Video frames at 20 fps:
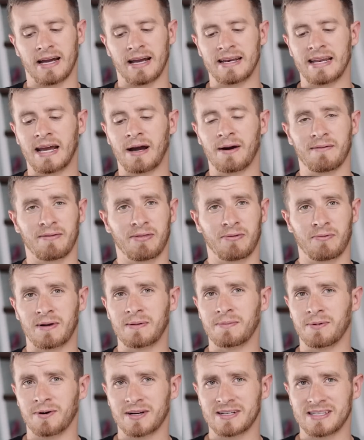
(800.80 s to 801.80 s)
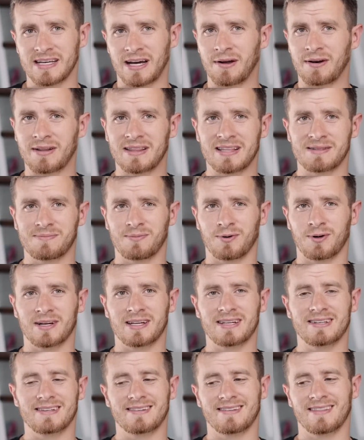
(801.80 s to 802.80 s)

I now have three books out at this point.